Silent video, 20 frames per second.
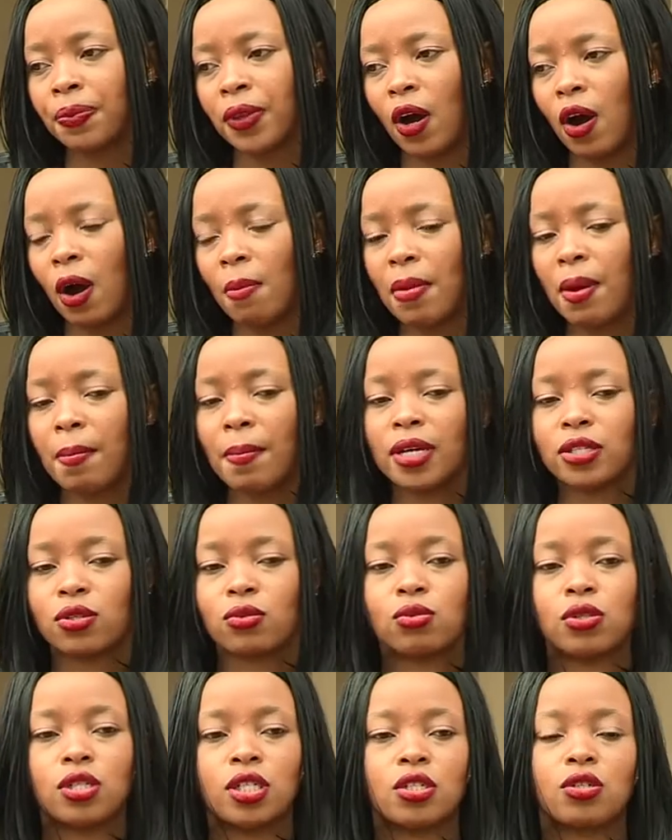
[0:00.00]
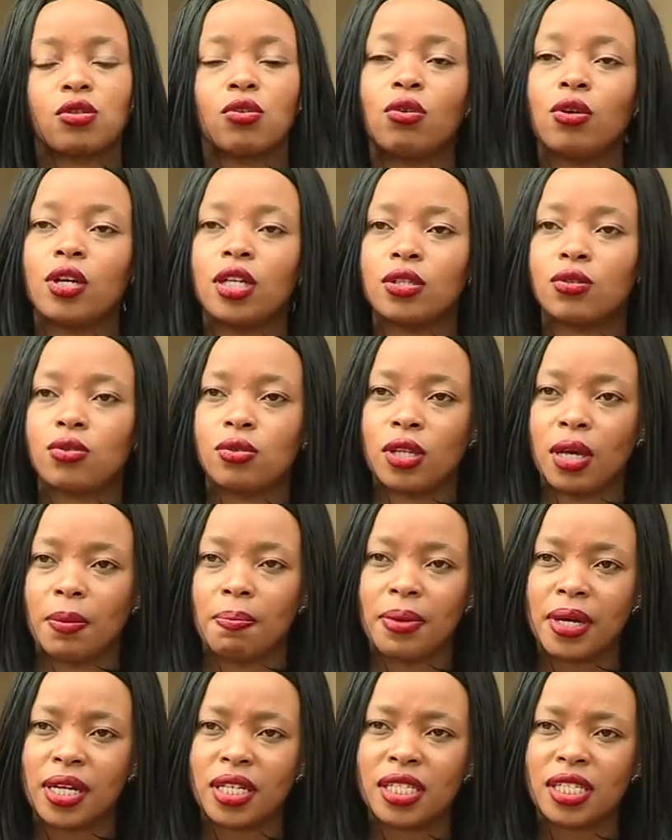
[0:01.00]
our members couldn't go into the
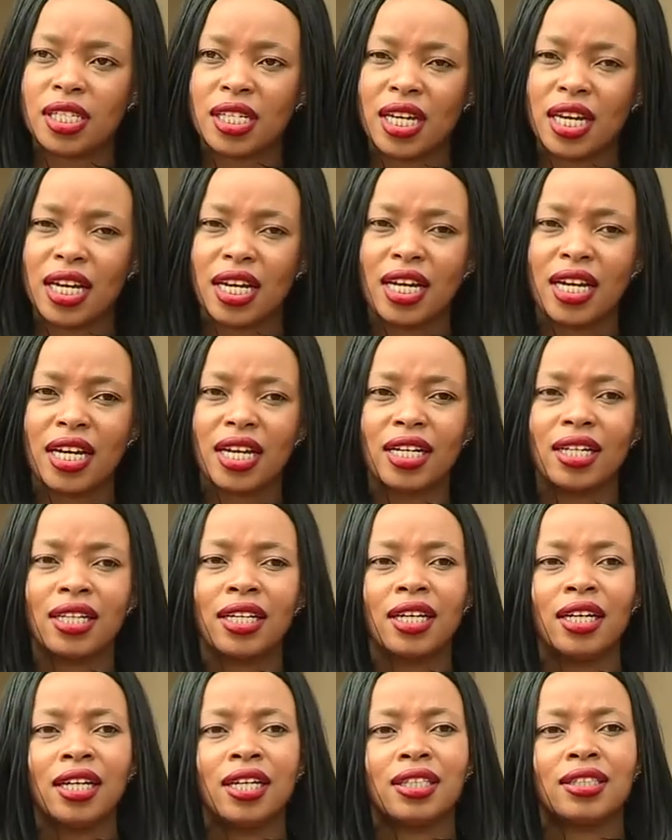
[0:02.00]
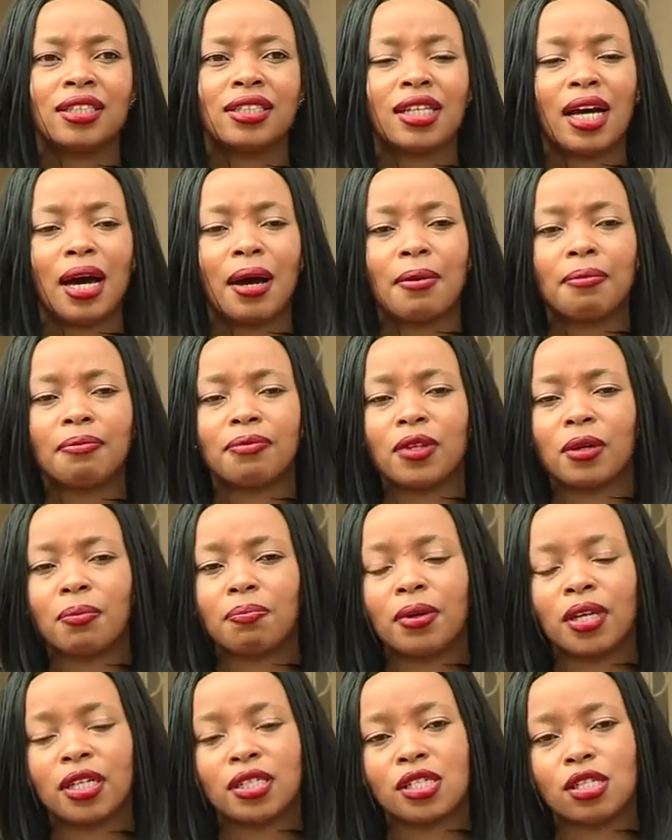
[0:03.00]
building, some, the
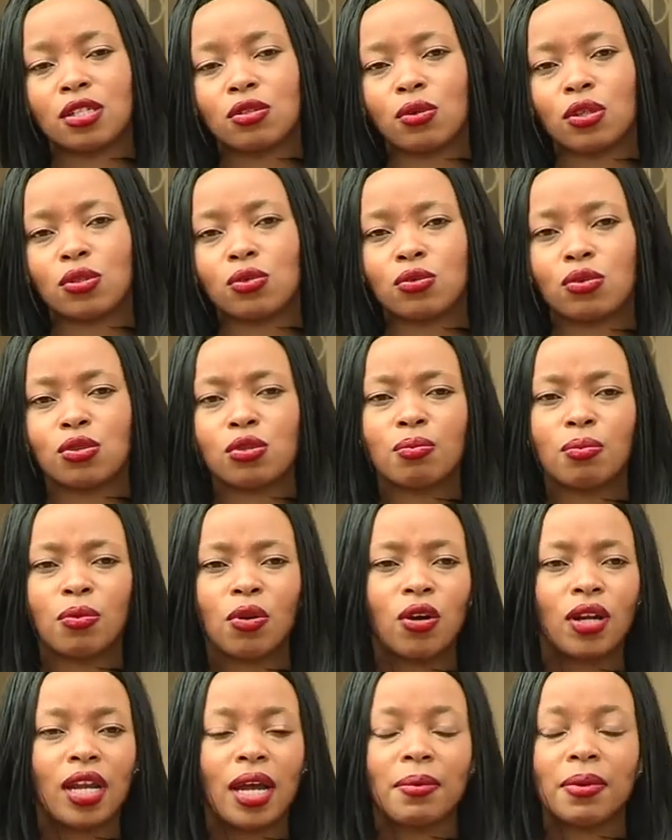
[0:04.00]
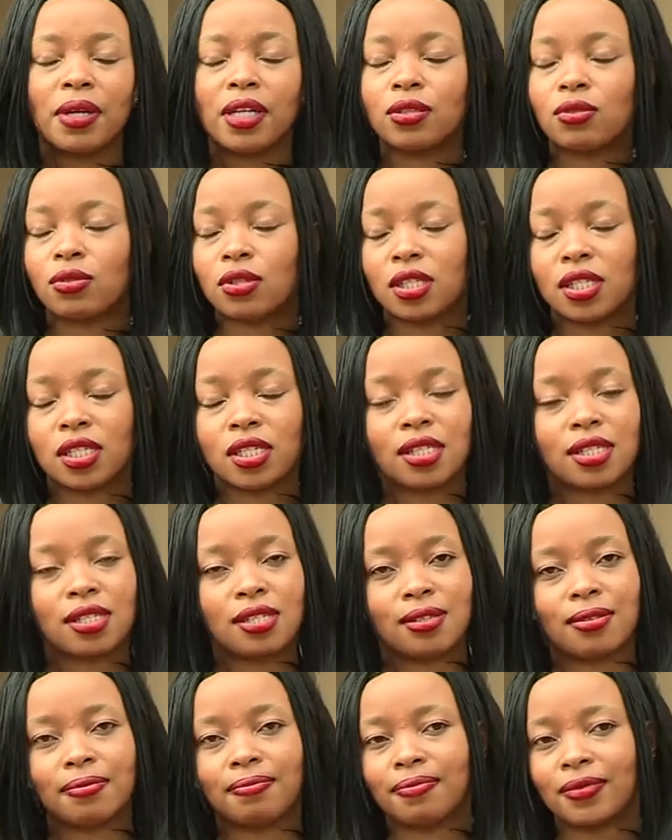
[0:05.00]
places were too small. I mean, it was
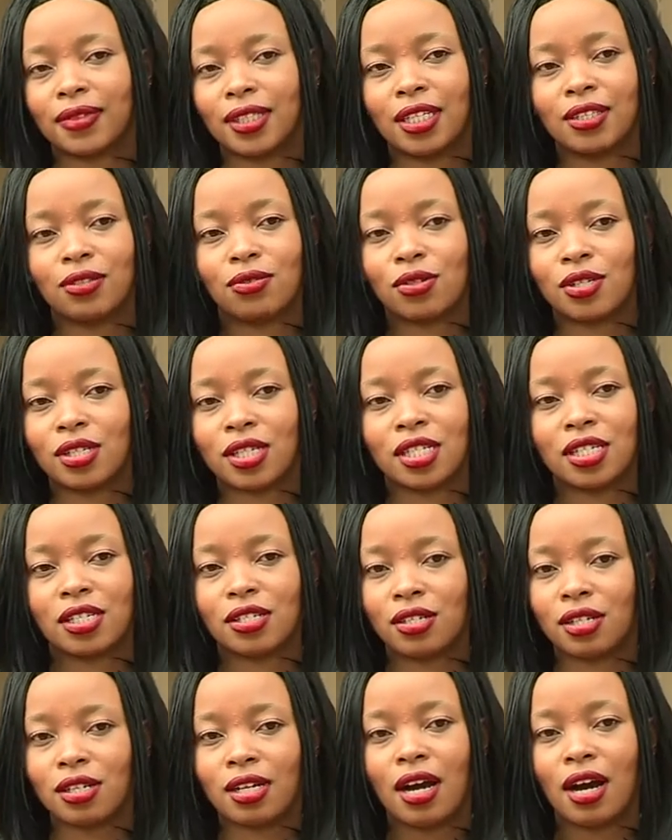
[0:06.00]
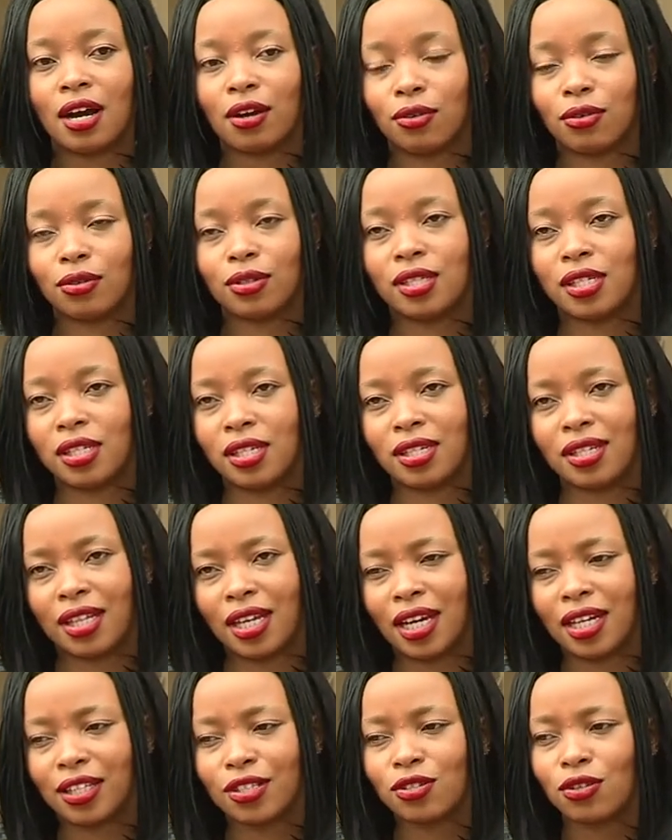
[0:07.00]
just, it wasn't a good
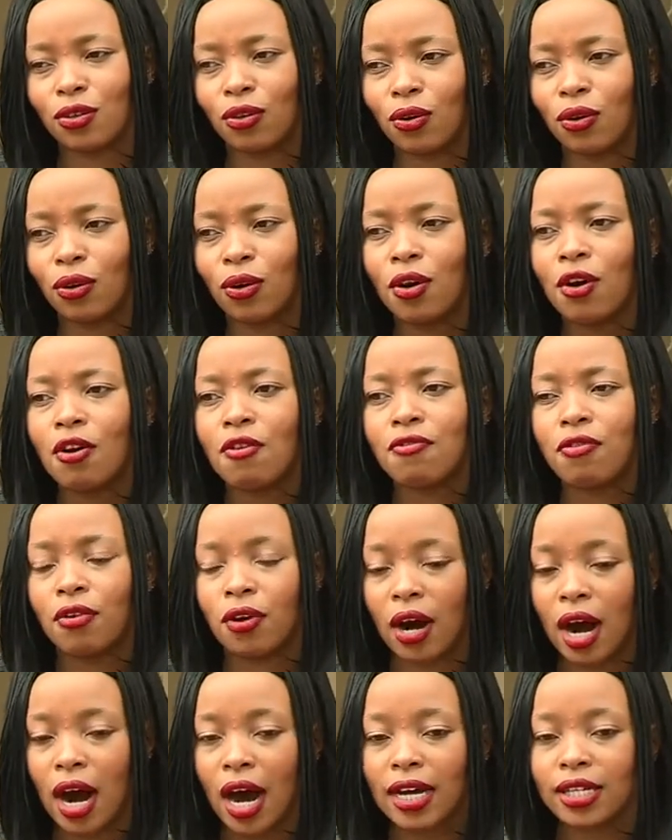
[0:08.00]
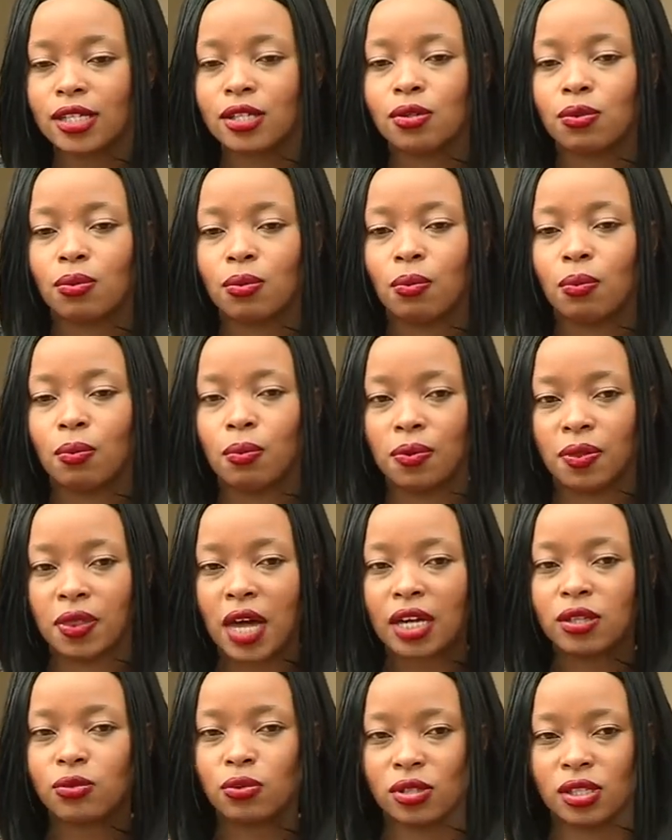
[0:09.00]
thing. So for us,
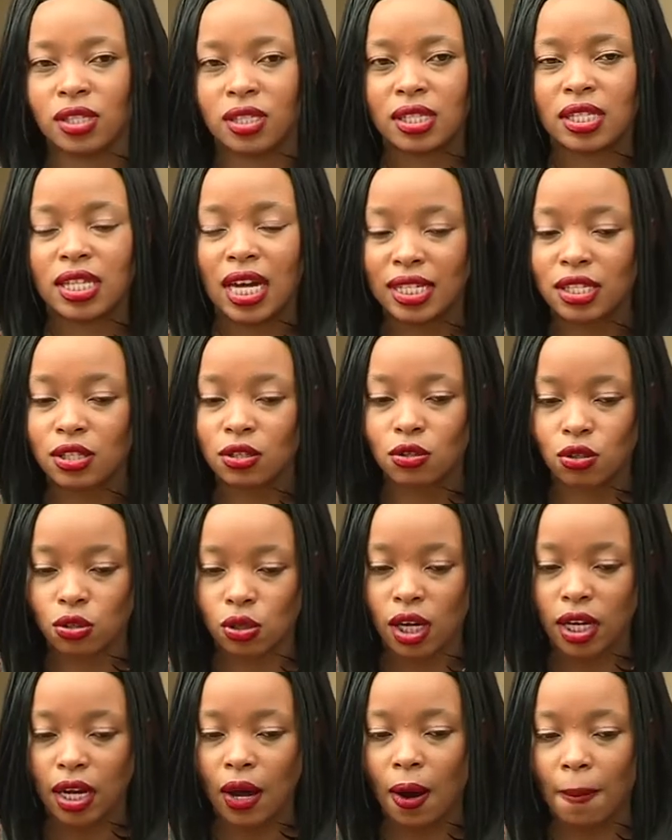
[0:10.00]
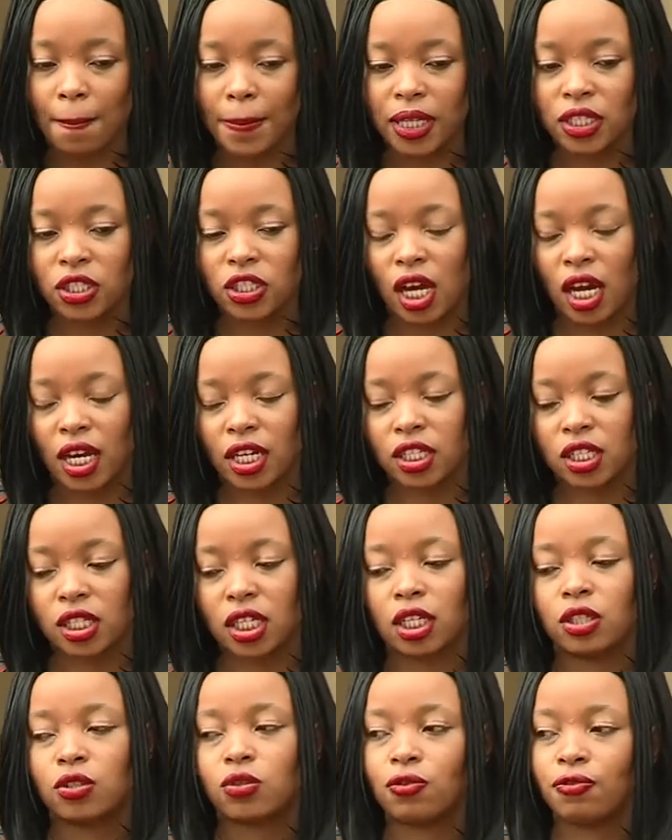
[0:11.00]
that was that's usually our big challenge
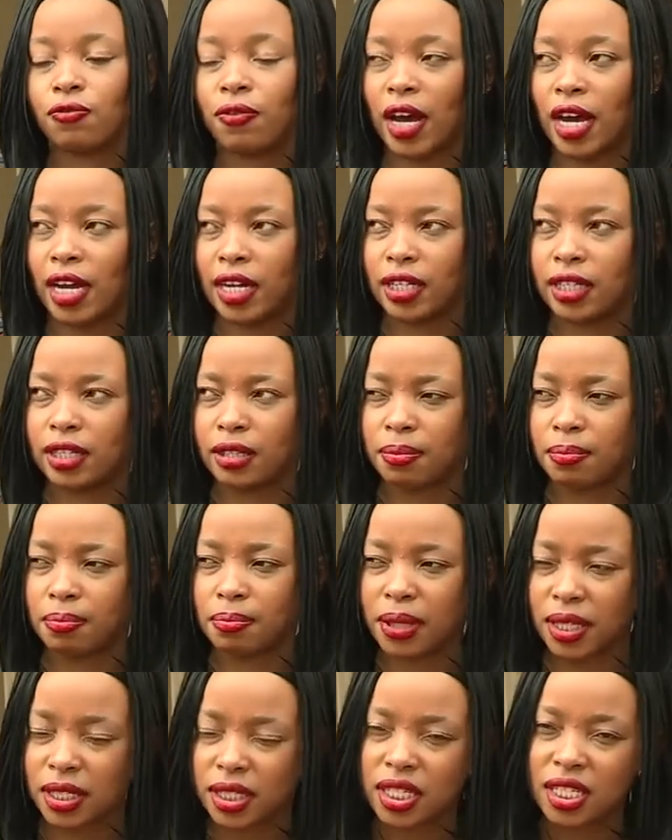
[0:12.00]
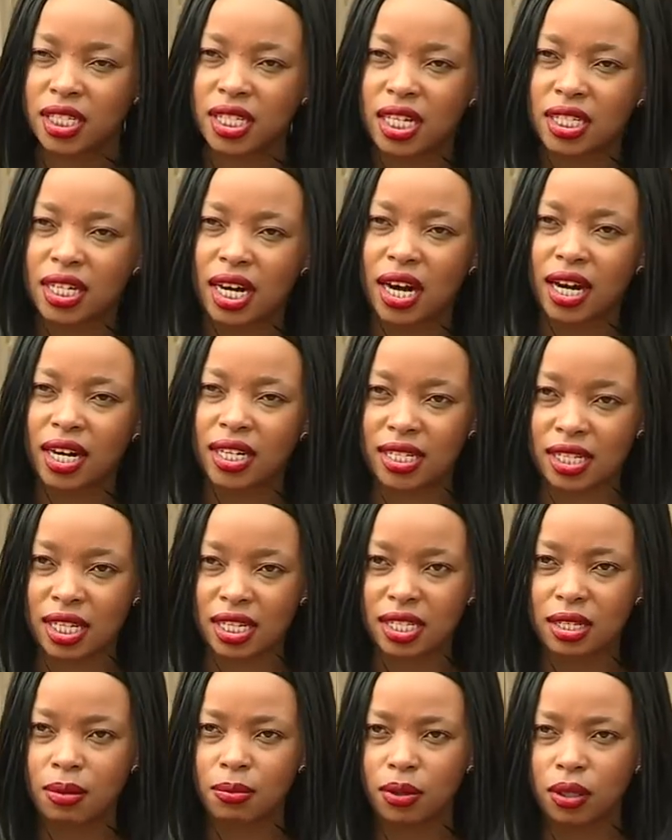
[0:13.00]
like to find buildings that are
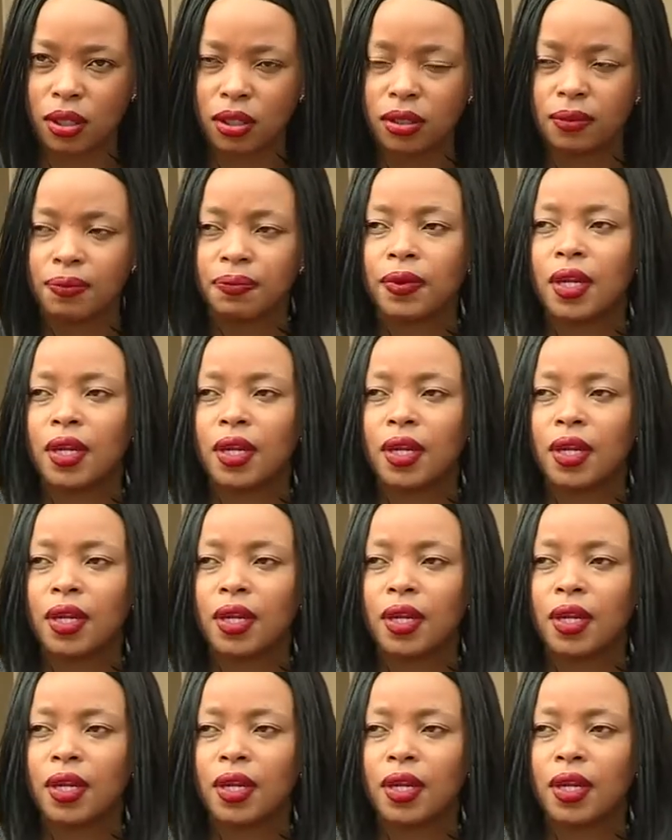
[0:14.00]
accessible